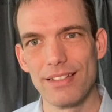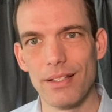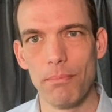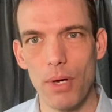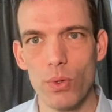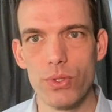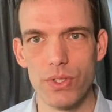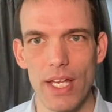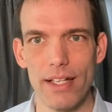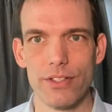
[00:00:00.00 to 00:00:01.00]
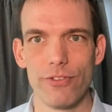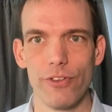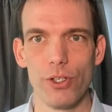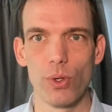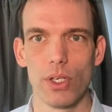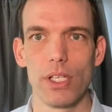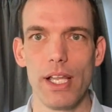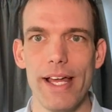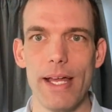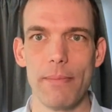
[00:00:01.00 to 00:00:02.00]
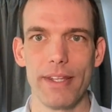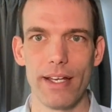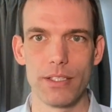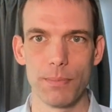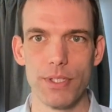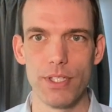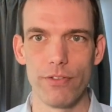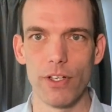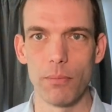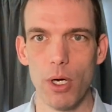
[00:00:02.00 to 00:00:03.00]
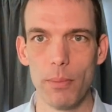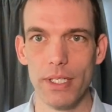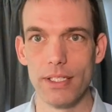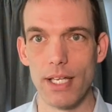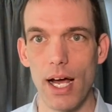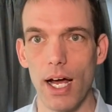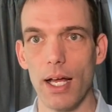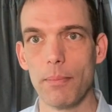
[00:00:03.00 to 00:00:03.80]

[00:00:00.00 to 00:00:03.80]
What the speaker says: the most sense for your claim at that specific moment in time.